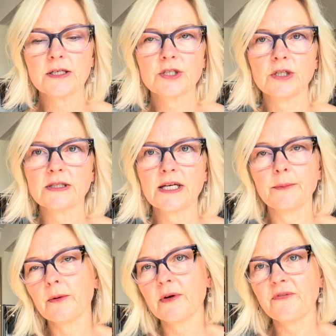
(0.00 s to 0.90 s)
She'll tell
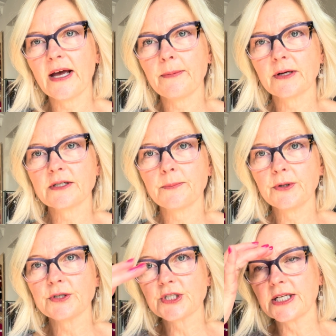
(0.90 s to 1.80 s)
me what fabric to
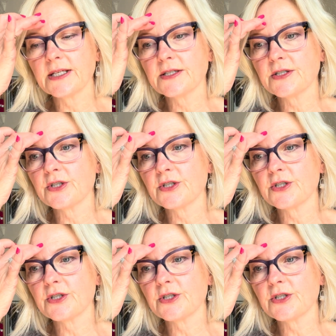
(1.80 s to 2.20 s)
purchase.